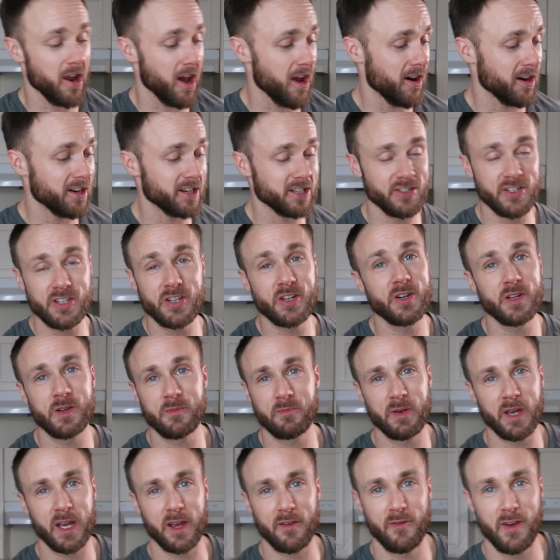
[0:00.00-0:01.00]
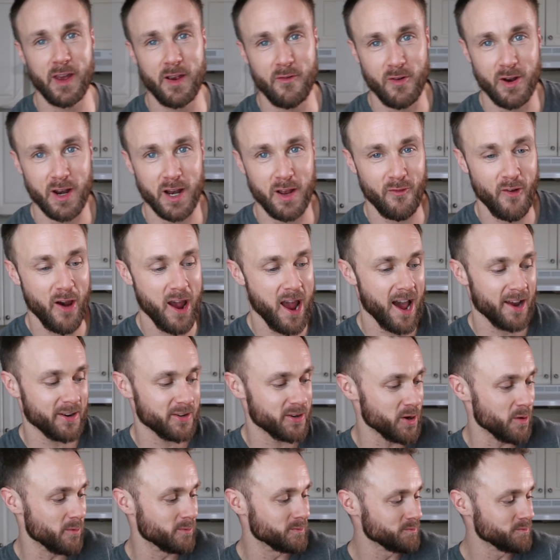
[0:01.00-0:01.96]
I honestly couldn't pick a favorite if I had to.